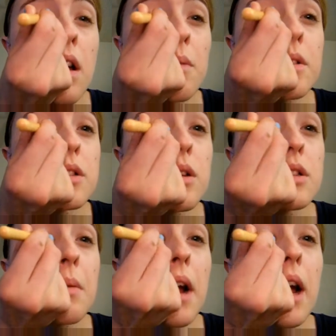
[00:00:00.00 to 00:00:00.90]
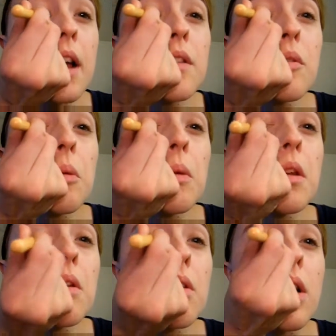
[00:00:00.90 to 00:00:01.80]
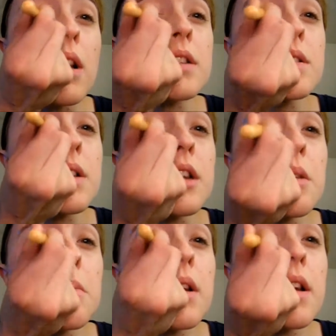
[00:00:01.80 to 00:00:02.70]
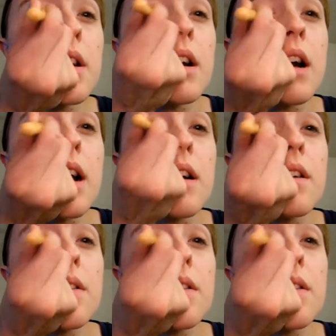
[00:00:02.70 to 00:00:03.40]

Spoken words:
I'm just closing my eye and sweeping it across. It'll get on my,